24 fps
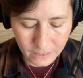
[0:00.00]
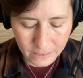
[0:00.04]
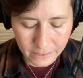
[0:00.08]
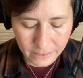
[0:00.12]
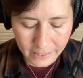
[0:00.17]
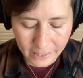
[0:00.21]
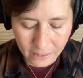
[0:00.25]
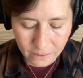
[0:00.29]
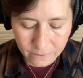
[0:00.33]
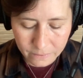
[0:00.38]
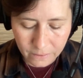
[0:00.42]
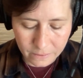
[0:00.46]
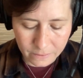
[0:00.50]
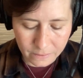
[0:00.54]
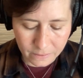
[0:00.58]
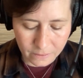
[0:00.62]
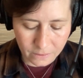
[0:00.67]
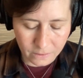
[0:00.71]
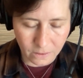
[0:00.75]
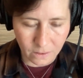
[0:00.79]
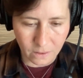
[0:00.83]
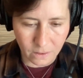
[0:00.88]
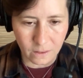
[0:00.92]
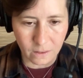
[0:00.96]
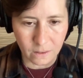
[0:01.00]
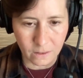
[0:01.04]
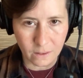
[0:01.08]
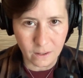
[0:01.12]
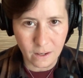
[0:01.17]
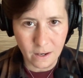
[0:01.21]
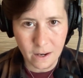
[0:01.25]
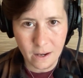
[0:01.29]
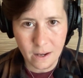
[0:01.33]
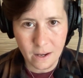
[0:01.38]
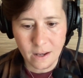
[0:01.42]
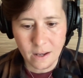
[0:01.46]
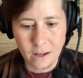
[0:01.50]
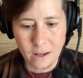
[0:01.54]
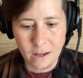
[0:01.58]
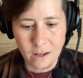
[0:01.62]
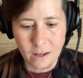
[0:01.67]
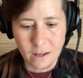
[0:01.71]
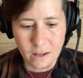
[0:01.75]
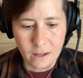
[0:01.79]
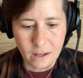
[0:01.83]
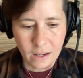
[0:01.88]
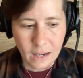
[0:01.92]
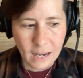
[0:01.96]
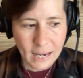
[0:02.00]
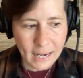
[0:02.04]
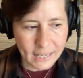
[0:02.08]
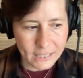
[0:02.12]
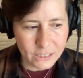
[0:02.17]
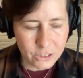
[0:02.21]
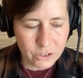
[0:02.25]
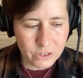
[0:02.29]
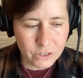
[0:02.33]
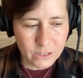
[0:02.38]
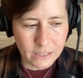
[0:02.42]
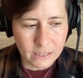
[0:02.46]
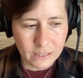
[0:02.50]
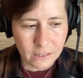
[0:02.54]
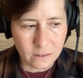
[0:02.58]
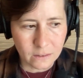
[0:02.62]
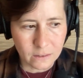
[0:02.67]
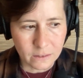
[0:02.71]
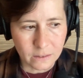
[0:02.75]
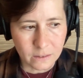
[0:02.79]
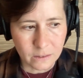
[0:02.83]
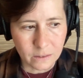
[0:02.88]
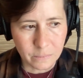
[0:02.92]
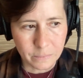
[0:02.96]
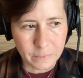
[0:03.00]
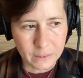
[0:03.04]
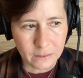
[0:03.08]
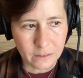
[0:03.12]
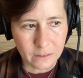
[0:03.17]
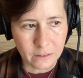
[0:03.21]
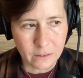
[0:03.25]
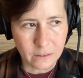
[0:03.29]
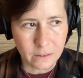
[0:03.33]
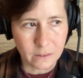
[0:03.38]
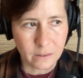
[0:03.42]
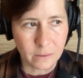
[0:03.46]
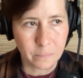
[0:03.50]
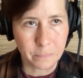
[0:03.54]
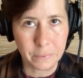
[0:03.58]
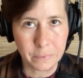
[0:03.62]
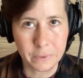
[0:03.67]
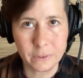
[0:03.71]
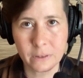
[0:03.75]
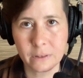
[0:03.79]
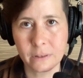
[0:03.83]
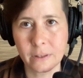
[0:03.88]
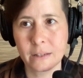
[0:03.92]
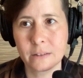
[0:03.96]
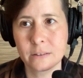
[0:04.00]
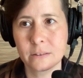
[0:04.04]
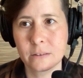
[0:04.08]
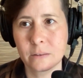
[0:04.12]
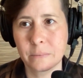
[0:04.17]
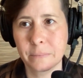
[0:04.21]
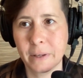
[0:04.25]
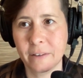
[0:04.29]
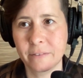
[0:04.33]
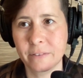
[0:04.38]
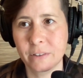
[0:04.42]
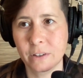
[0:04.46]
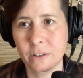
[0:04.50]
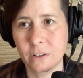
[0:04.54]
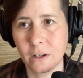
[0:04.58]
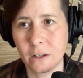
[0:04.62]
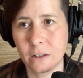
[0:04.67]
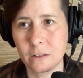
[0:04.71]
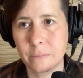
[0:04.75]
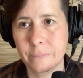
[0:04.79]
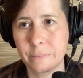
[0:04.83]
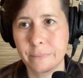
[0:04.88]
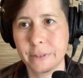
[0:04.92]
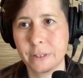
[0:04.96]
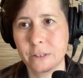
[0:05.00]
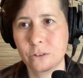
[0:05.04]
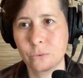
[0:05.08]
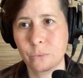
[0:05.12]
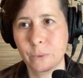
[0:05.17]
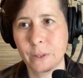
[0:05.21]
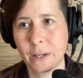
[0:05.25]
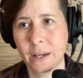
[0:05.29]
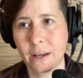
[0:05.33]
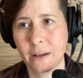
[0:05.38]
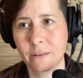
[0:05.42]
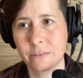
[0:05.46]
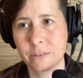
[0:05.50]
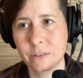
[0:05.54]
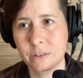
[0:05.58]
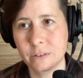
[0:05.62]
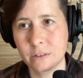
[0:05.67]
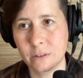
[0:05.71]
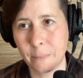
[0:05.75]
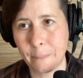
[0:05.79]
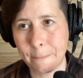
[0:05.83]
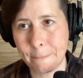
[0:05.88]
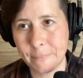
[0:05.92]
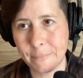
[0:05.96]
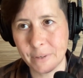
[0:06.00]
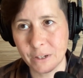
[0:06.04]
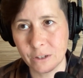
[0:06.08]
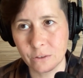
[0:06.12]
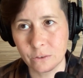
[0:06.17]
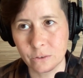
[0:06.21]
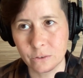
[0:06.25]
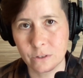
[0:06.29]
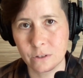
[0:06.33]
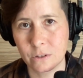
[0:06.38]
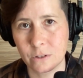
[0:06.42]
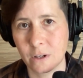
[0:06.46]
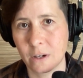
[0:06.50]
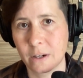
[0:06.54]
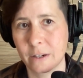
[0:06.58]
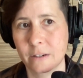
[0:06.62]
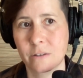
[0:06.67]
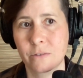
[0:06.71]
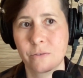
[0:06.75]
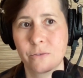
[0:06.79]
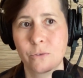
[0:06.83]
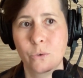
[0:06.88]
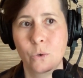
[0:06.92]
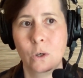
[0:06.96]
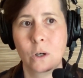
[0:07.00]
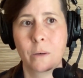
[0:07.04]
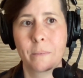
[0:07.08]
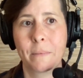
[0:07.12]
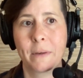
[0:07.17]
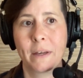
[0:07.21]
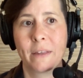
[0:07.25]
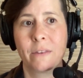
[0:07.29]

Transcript: Now that there are hydrogen, helium, and lithium, plus some heavier elements, we have some minerals starting to form.